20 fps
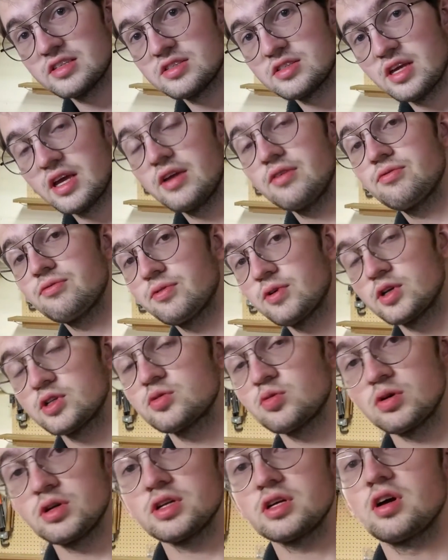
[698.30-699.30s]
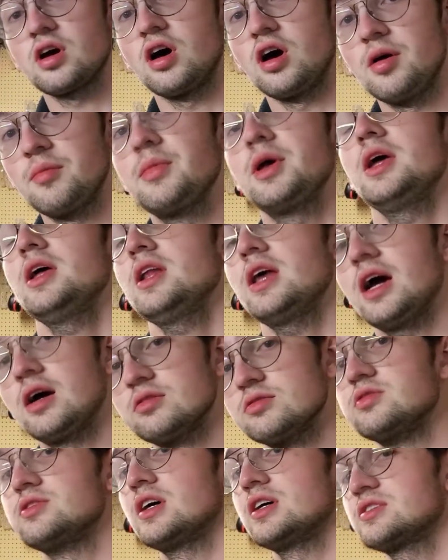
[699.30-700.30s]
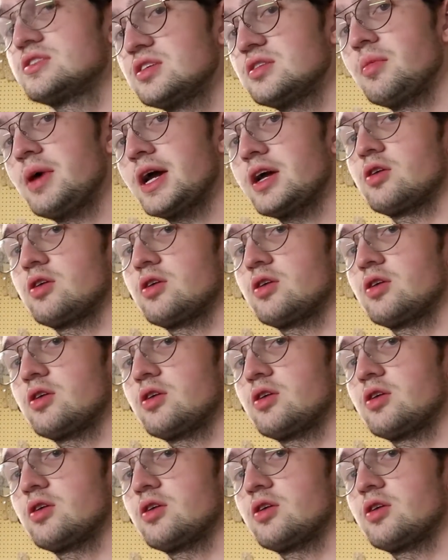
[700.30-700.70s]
say, first one to comment how dusty my